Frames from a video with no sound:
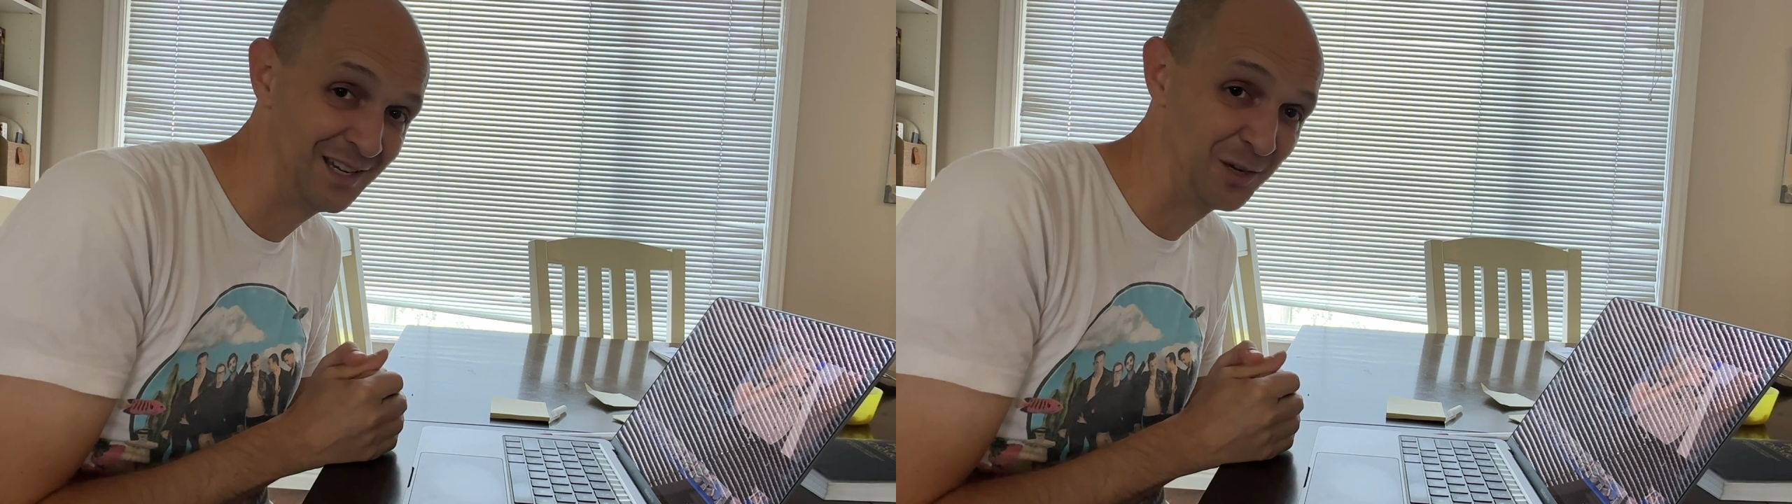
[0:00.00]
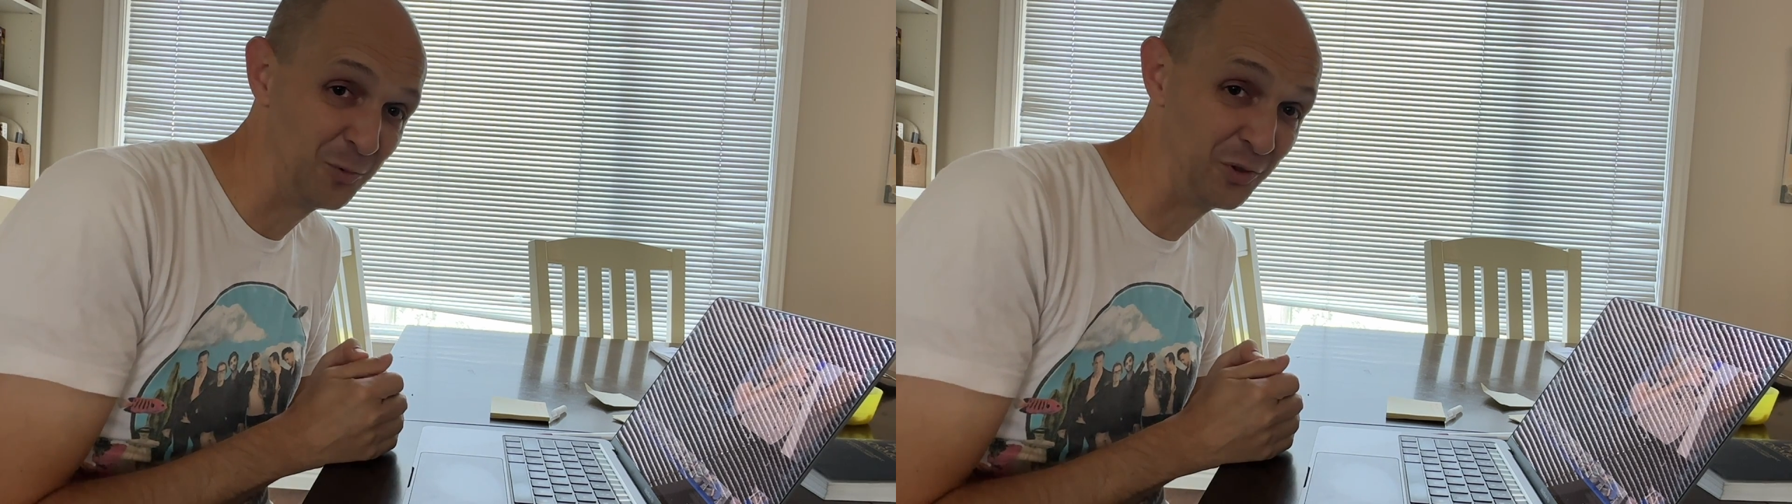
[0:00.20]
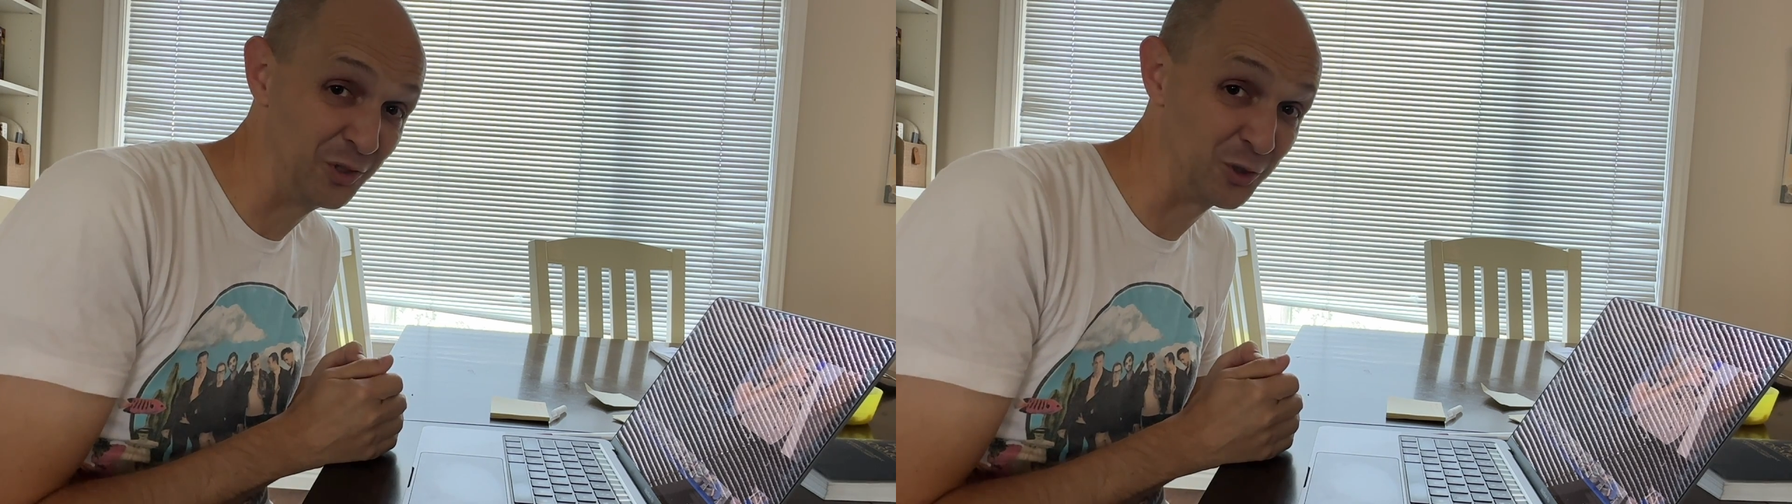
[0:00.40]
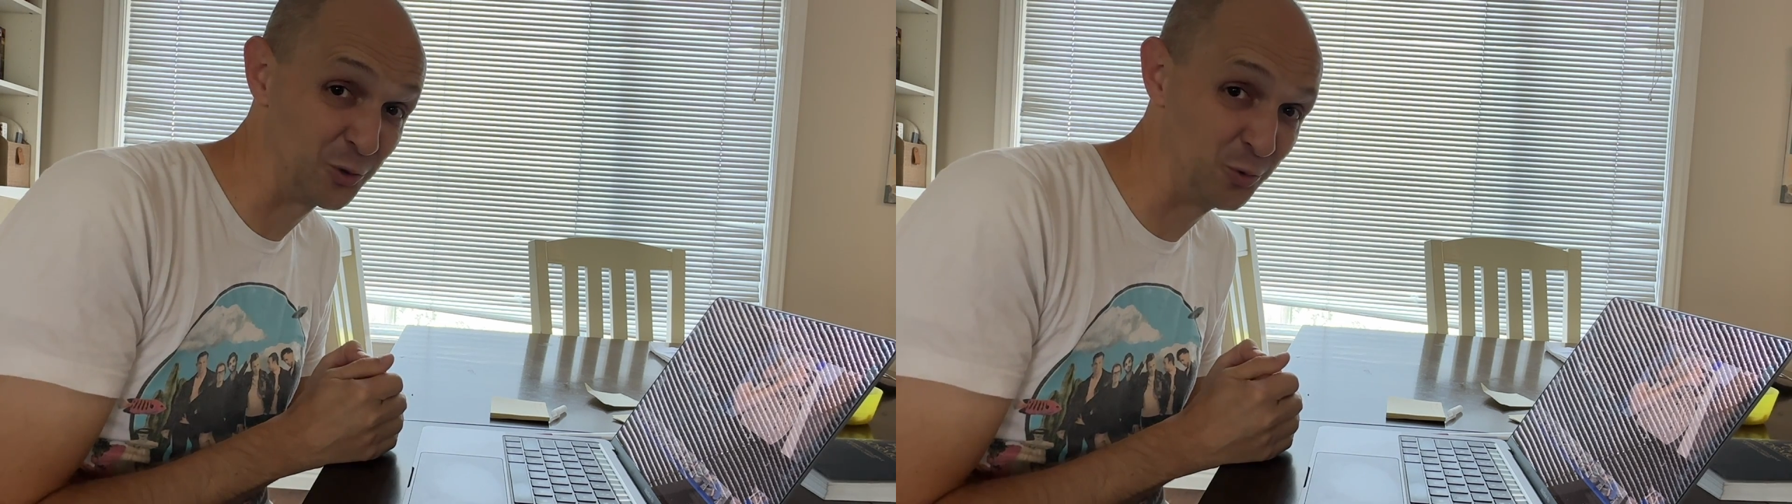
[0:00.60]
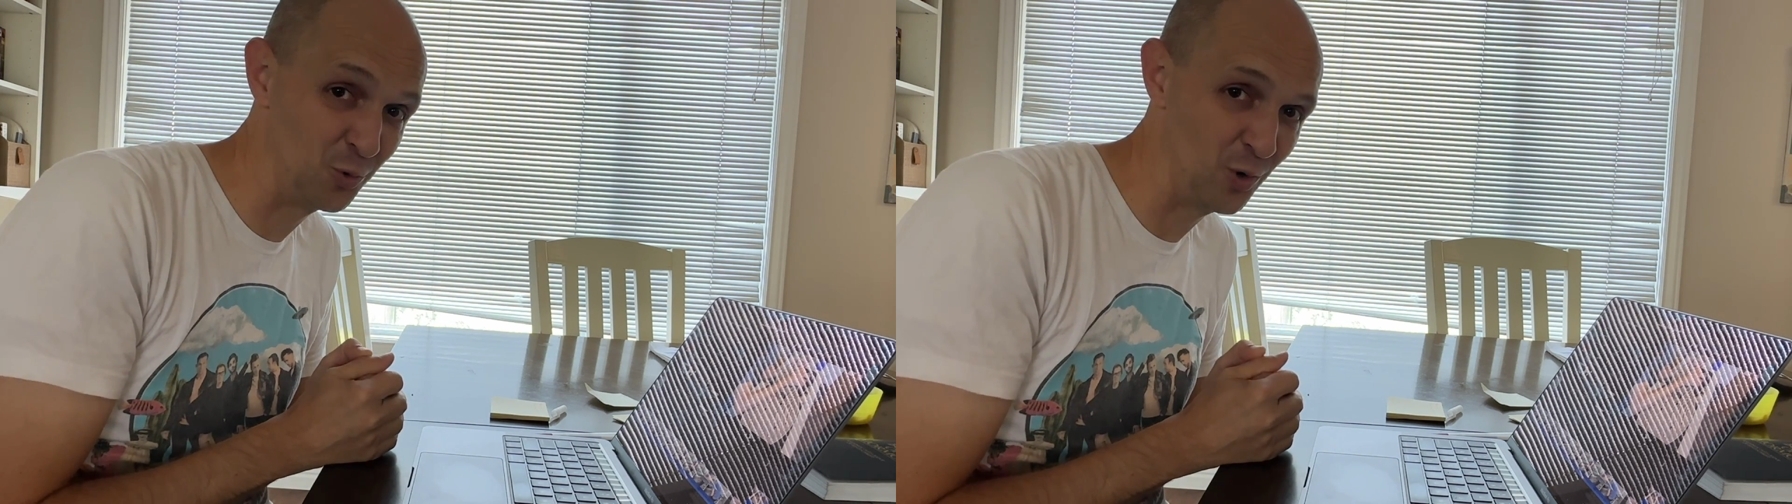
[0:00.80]
with the
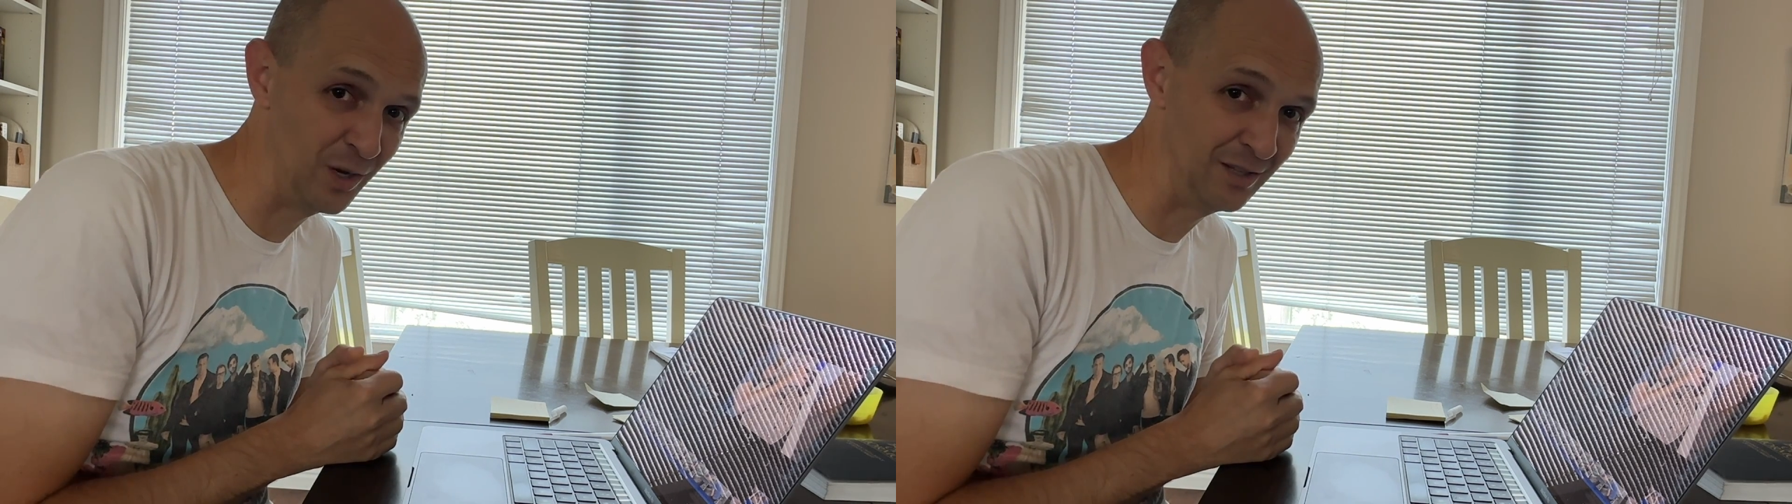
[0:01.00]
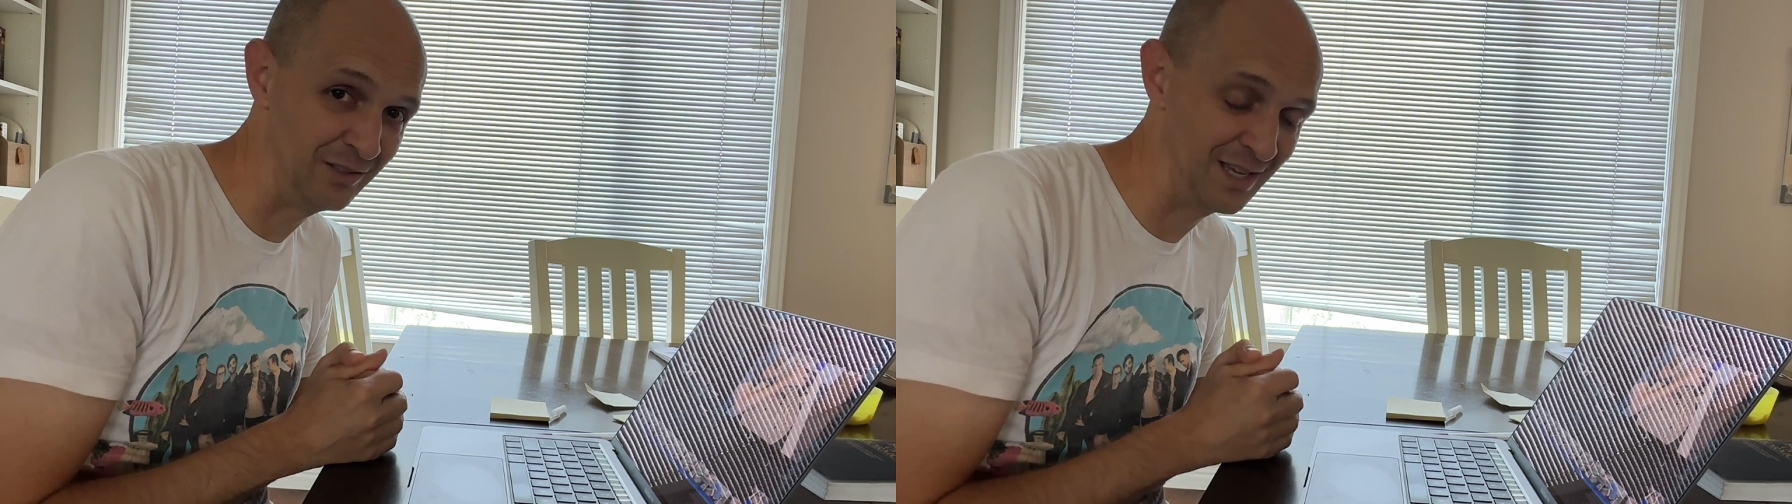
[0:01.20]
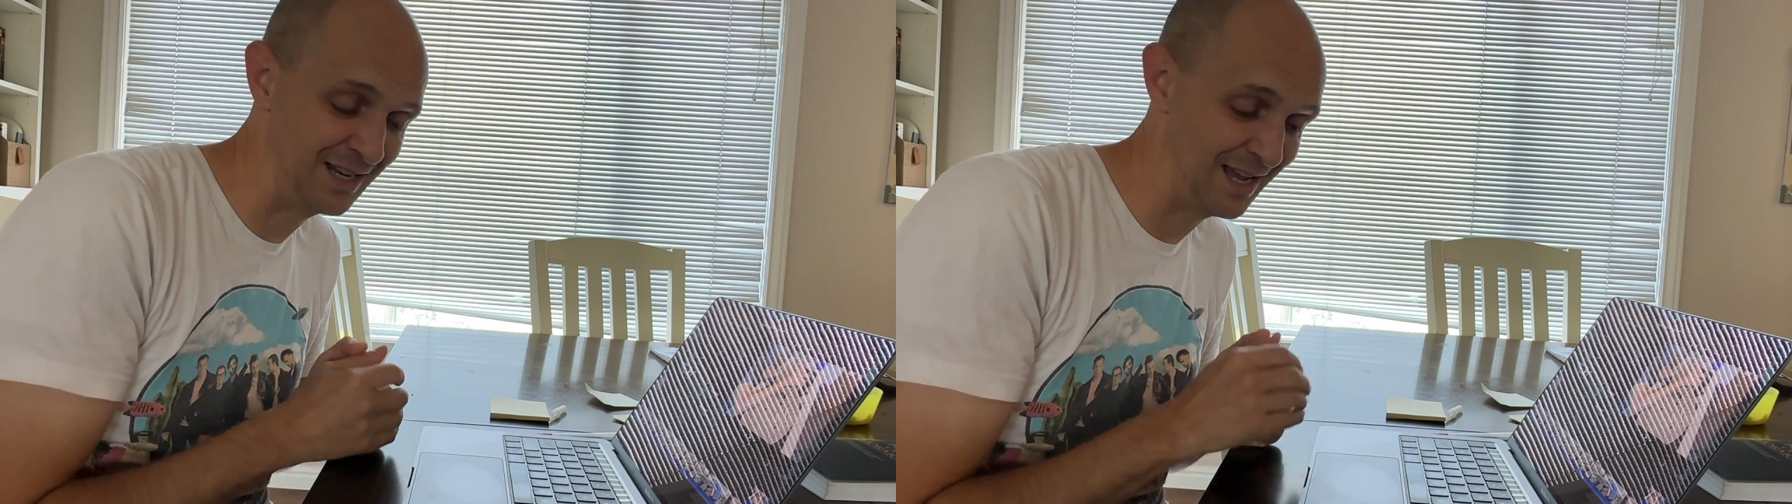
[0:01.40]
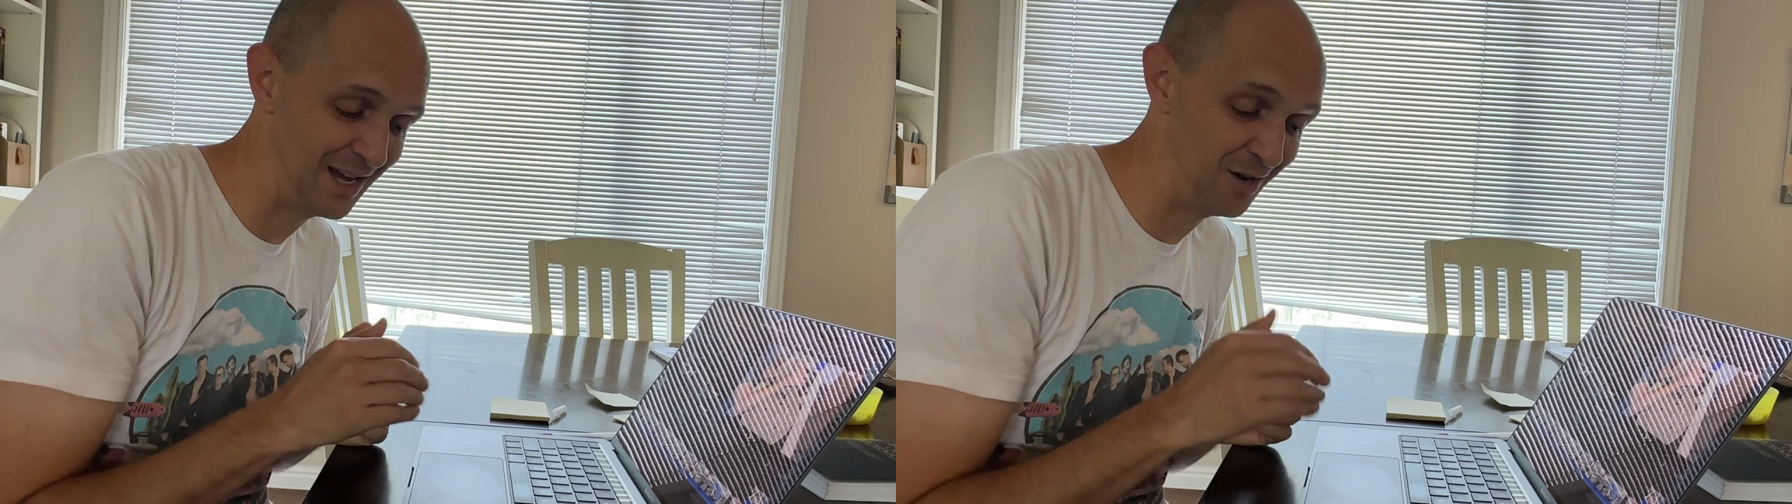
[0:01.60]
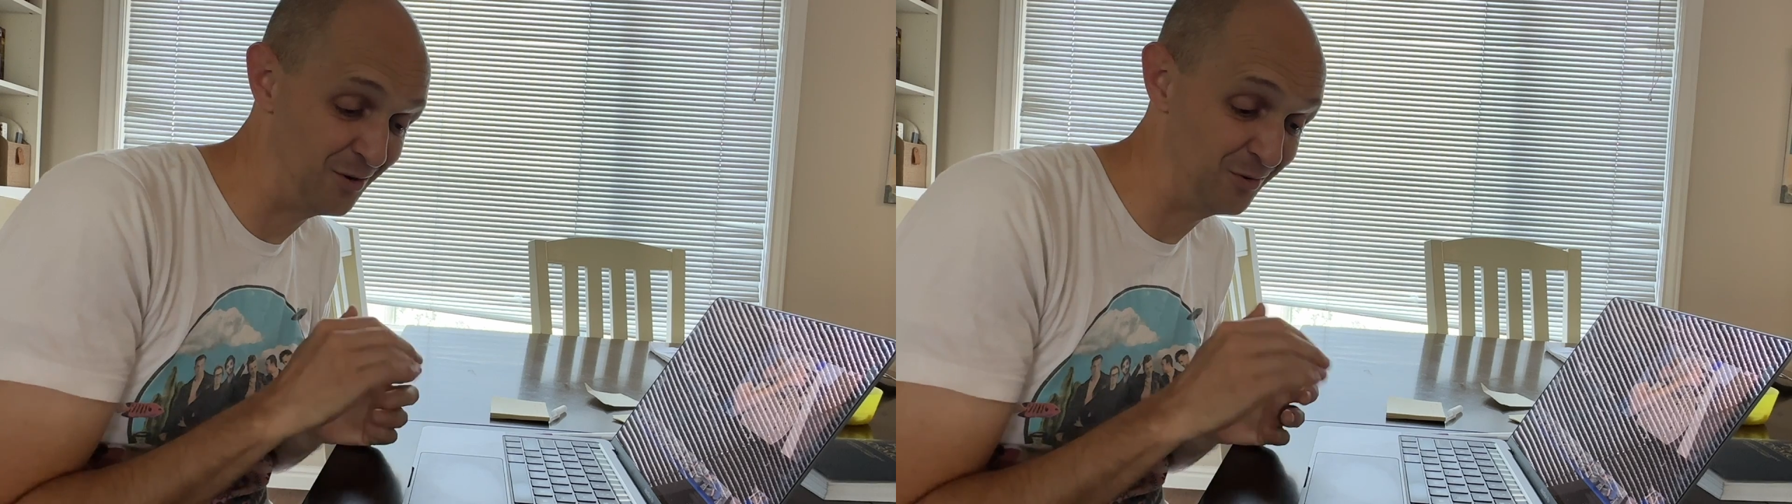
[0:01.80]
TruOil and
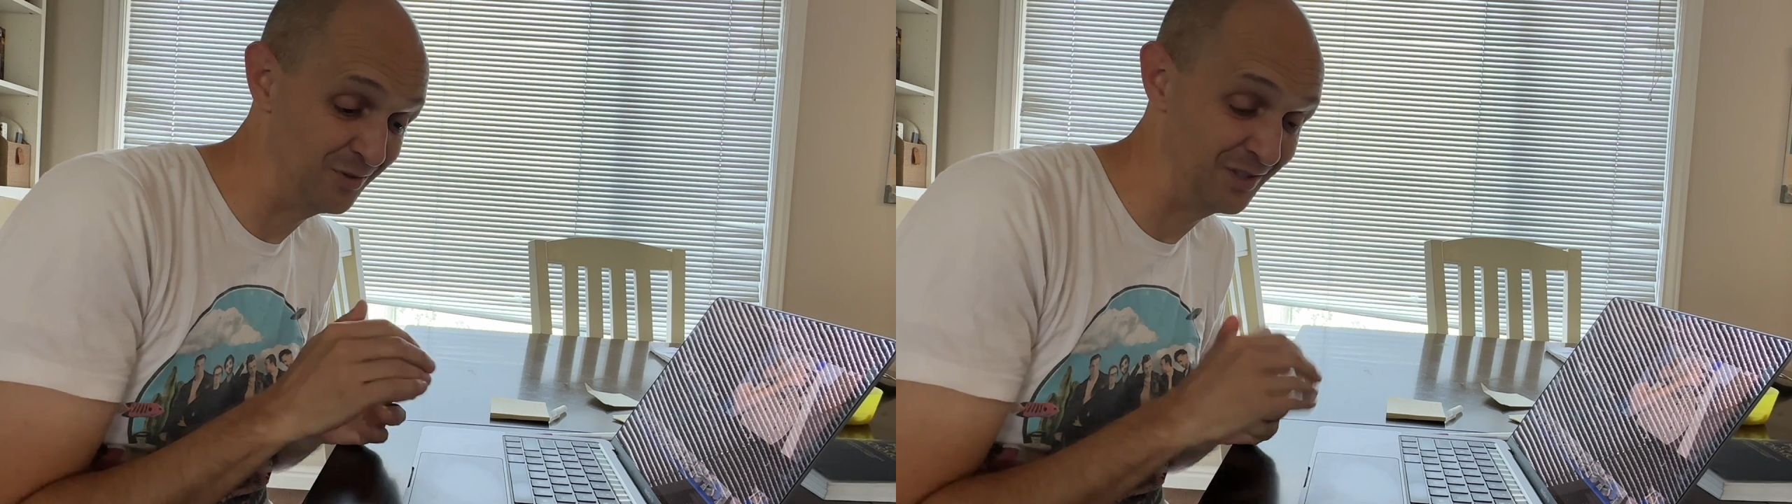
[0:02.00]
how